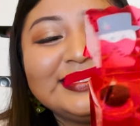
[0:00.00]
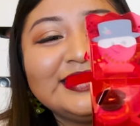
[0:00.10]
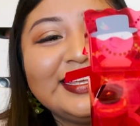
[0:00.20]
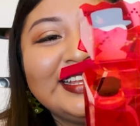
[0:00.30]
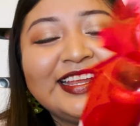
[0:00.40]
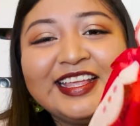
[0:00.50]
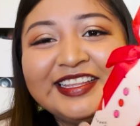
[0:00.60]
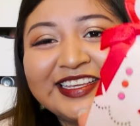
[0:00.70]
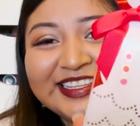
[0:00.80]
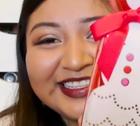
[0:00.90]
scent. And
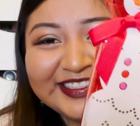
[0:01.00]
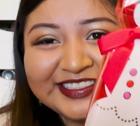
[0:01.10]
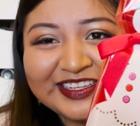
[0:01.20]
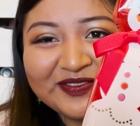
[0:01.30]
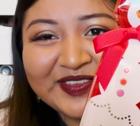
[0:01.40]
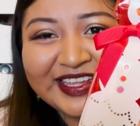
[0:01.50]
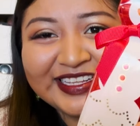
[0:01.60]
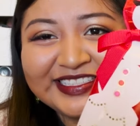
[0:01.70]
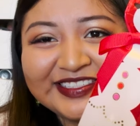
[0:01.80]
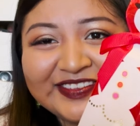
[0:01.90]
look at the little snowman,
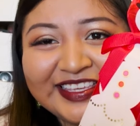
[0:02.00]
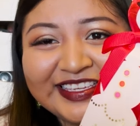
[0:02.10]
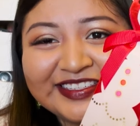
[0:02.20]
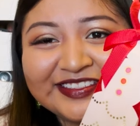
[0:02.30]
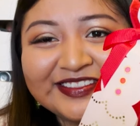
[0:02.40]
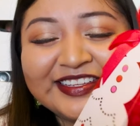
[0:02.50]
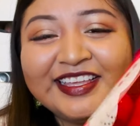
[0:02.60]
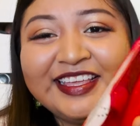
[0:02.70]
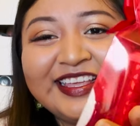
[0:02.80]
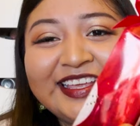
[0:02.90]
he's so cute.
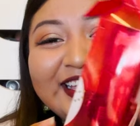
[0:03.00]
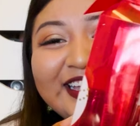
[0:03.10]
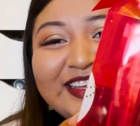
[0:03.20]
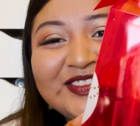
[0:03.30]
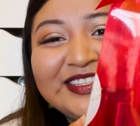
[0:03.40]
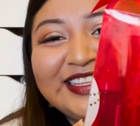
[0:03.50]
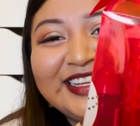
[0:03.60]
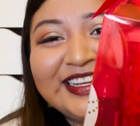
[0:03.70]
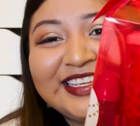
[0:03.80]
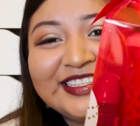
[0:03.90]
Um, so in
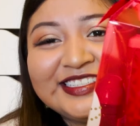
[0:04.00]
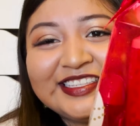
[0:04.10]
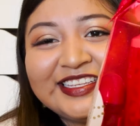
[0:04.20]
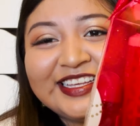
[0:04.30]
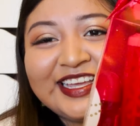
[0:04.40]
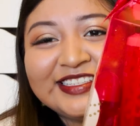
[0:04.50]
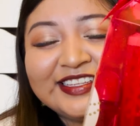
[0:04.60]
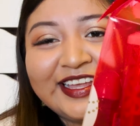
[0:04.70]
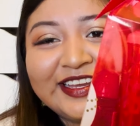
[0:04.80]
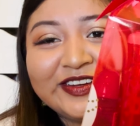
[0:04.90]
there you can just see it has
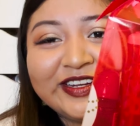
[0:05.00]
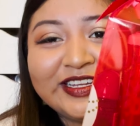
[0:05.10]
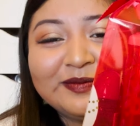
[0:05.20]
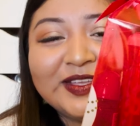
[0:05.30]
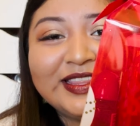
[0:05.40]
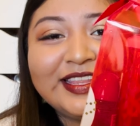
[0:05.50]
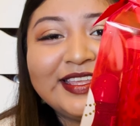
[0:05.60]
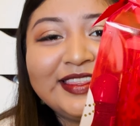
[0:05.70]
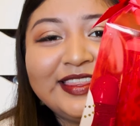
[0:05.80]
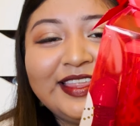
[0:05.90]
the hand cream and
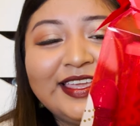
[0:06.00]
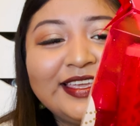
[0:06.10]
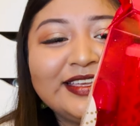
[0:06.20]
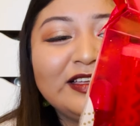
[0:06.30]
then the